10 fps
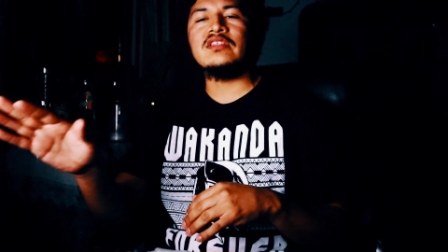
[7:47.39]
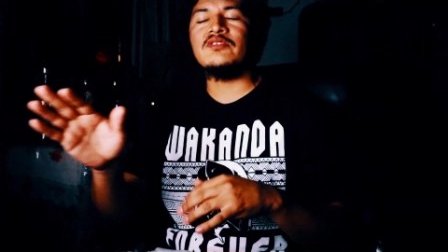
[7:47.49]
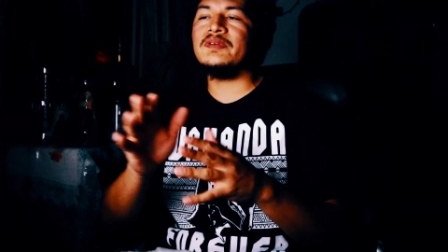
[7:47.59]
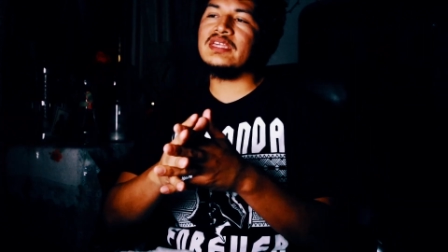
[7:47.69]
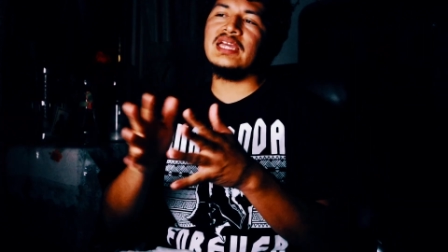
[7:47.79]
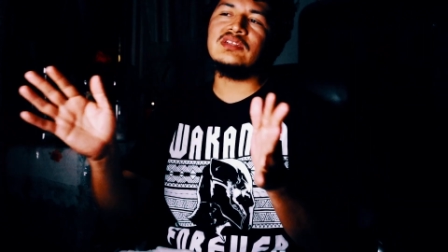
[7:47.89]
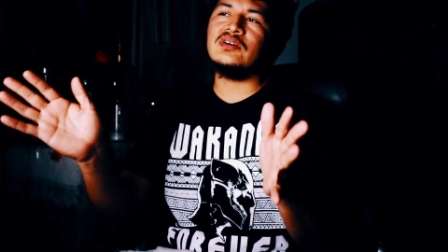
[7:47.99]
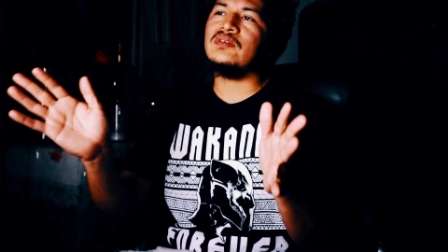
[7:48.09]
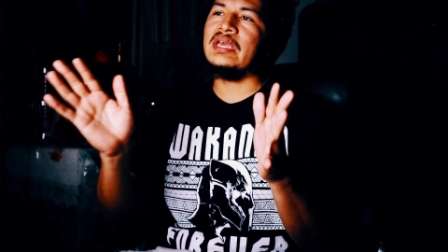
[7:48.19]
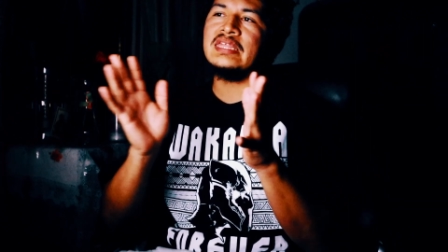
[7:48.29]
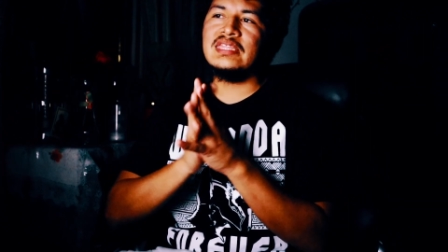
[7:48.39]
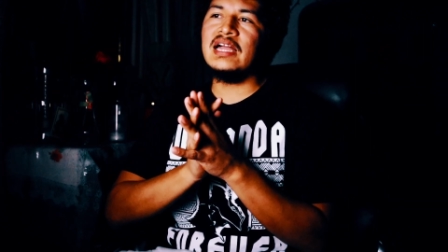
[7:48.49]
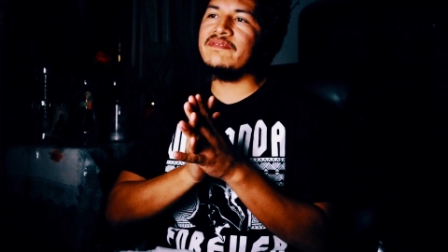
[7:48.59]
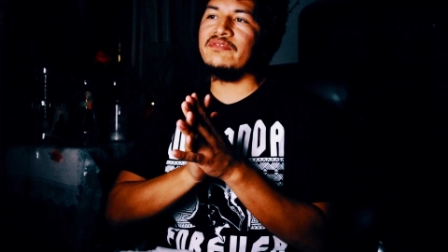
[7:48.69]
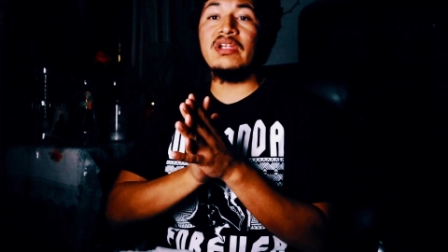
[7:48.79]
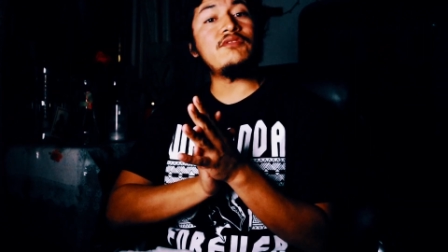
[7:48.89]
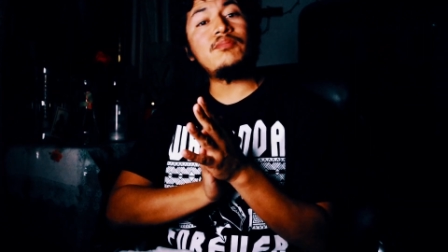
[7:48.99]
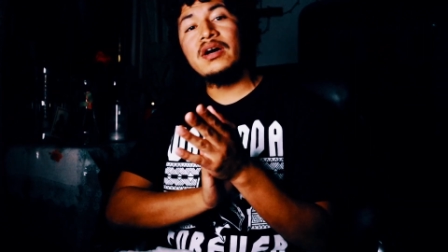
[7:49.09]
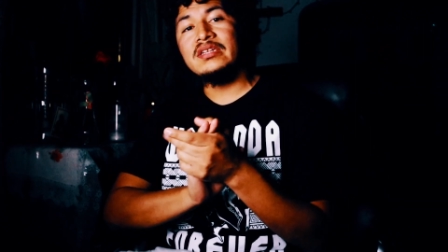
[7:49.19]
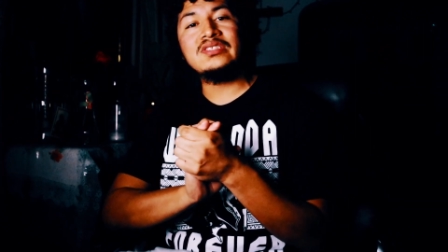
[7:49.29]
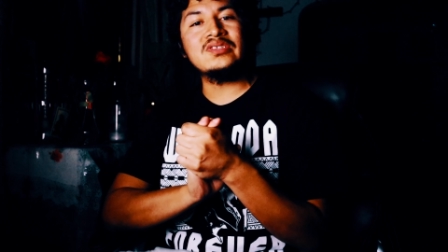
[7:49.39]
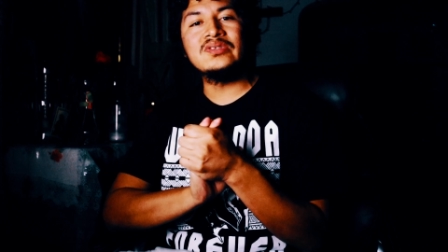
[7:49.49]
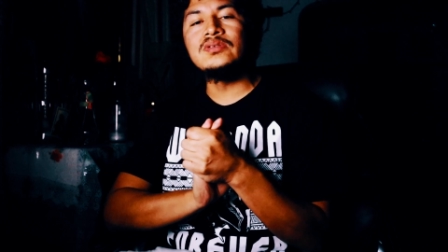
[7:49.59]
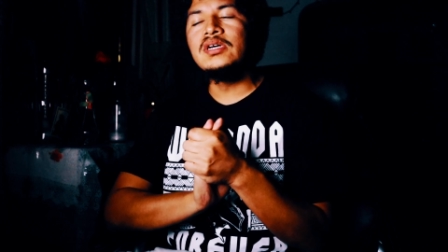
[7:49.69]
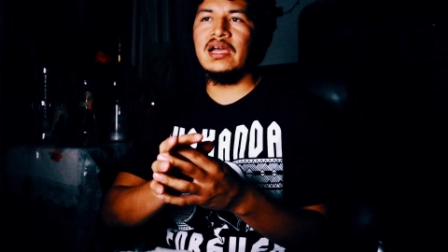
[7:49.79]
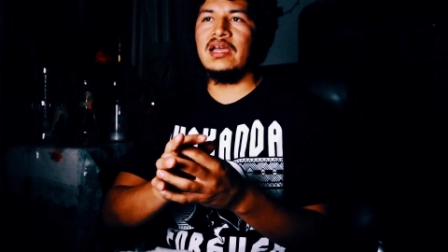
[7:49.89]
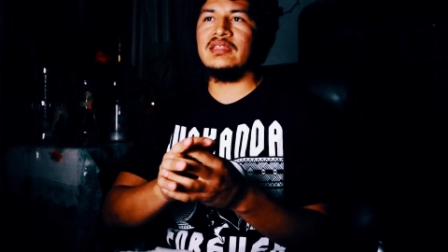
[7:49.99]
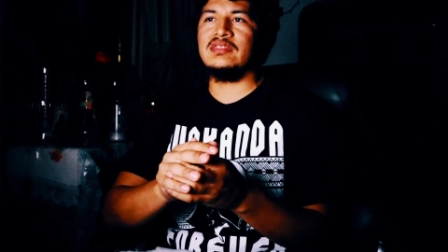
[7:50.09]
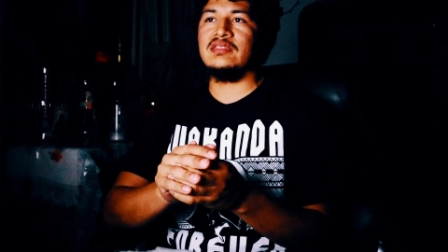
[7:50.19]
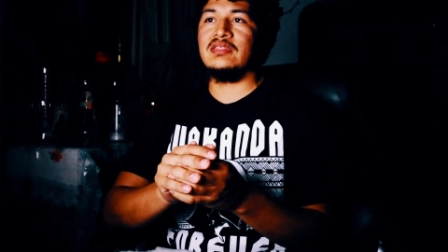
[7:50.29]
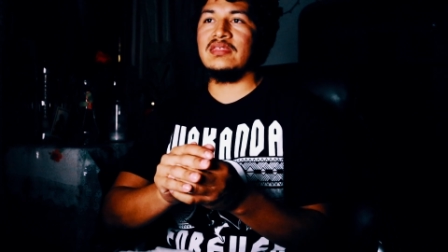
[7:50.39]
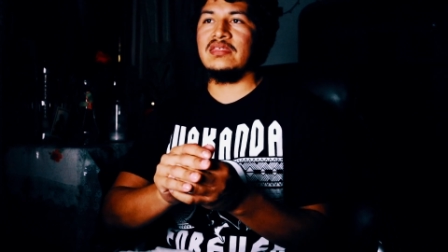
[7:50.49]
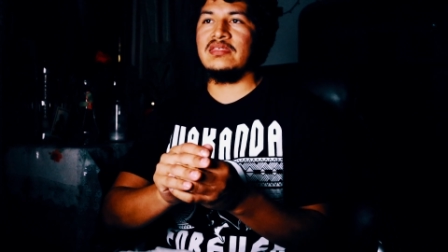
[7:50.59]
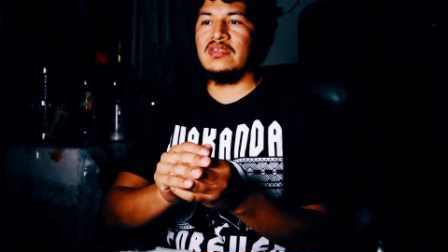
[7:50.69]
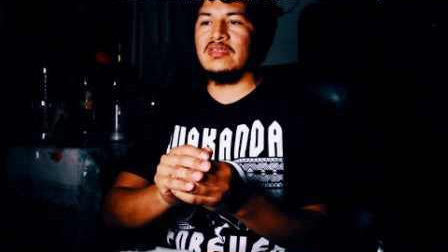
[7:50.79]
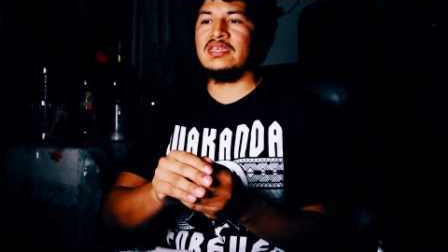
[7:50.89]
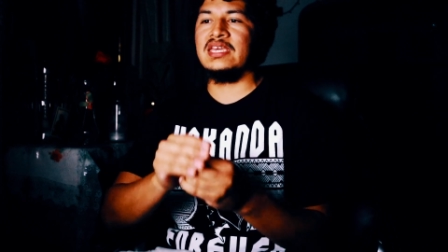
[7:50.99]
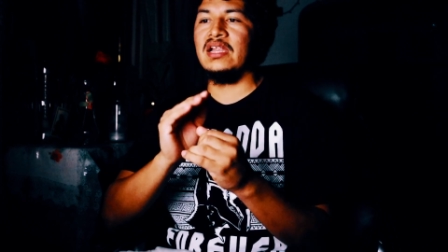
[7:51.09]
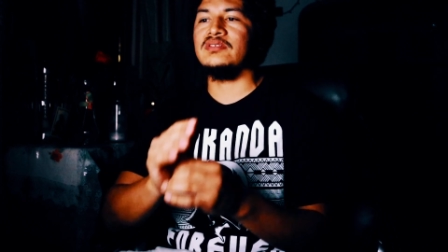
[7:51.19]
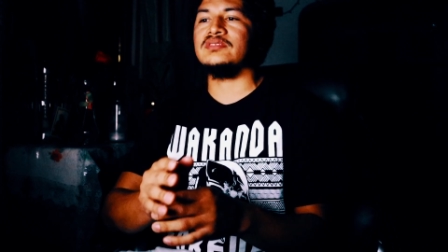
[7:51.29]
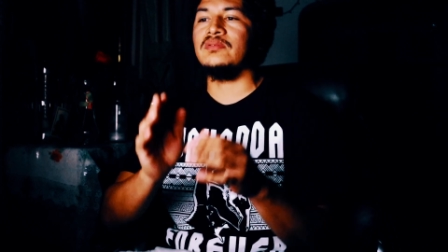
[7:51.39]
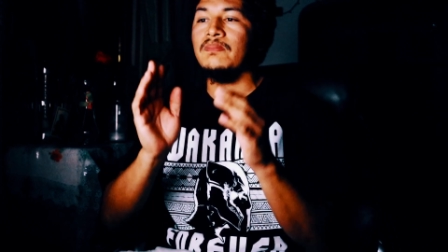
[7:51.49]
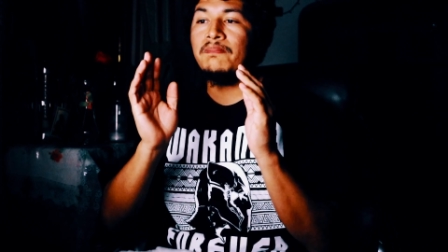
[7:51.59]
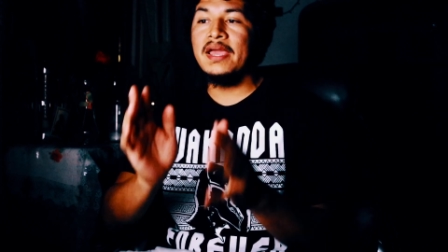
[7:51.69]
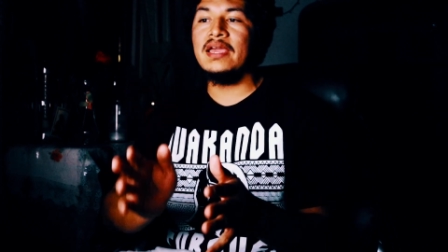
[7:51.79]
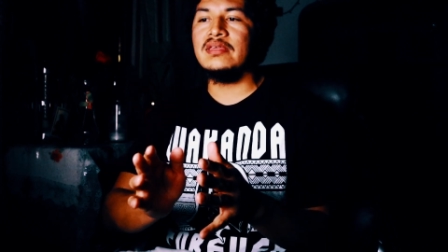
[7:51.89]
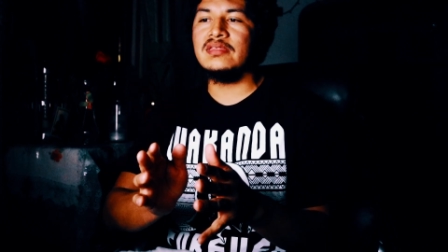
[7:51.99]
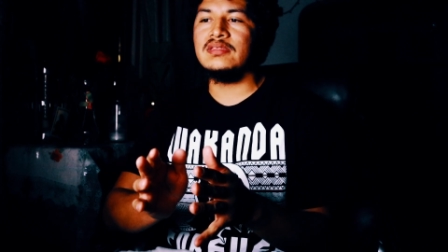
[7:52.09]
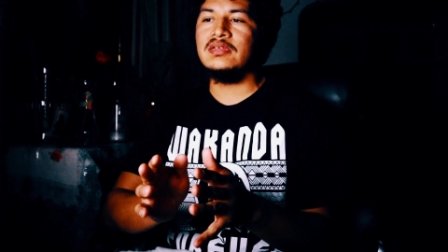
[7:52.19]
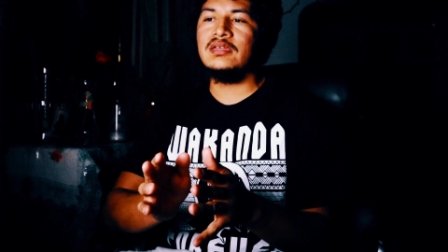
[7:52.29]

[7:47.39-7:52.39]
Because I know it's not for everybody too. I think this is just character-based